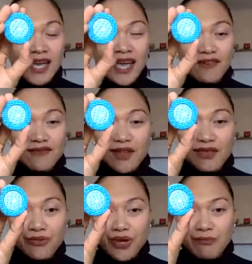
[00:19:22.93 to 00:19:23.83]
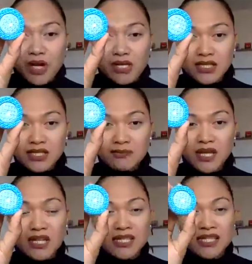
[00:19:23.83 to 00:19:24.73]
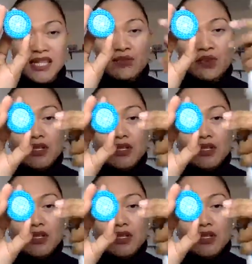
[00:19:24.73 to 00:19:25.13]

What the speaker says: every 3 months, because it will